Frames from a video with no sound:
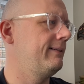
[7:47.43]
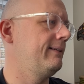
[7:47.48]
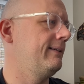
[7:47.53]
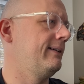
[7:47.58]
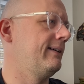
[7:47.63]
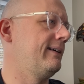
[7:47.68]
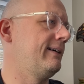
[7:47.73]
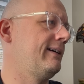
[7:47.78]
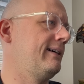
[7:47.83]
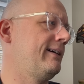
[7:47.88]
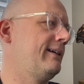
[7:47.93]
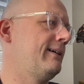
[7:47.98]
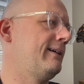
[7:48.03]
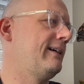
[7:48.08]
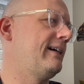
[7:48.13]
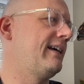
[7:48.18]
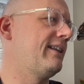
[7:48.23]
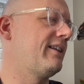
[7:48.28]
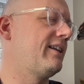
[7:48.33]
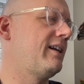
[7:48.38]

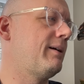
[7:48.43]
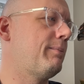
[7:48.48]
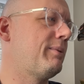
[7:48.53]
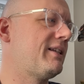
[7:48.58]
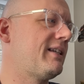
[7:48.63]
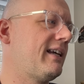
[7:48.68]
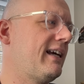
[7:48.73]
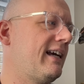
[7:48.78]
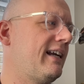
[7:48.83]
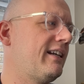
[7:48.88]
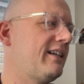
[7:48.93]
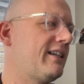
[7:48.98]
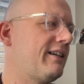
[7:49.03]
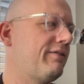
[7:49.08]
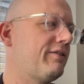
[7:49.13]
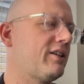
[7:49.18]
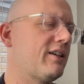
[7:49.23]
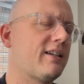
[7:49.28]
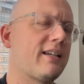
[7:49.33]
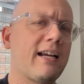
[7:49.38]
at the number 10 as if
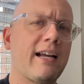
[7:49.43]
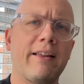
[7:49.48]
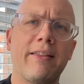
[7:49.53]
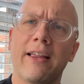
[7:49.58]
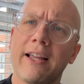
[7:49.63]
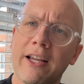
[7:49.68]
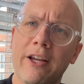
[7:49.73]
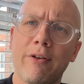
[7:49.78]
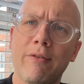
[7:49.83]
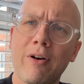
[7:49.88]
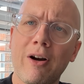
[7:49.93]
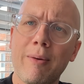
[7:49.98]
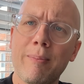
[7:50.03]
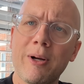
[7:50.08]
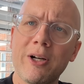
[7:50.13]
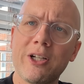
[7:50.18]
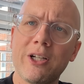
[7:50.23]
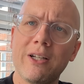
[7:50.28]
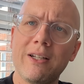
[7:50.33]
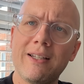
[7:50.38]
to say, thank you very
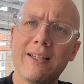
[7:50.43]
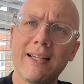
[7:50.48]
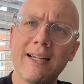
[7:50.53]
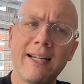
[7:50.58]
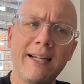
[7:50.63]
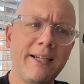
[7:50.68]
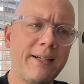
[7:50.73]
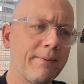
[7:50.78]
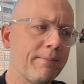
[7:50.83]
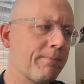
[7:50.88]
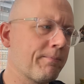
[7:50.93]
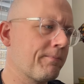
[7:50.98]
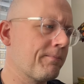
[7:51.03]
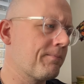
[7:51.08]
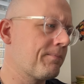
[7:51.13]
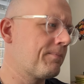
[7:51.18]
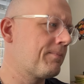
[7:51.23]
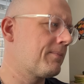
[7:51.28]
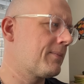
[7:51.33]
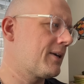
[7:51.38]
much indeed.
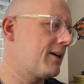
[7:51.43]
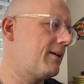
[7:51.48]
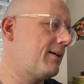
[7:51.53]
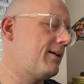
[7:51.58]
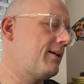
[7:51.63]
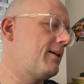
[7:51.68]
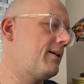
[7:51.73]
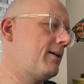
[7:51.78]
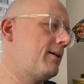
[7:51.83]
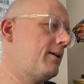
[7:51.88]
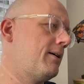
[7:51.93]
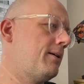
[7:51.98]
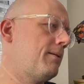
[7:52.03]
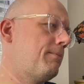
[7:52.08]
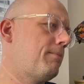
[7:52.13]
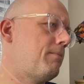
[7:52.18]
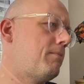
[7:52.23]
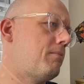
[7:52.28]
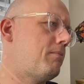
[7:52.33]
That's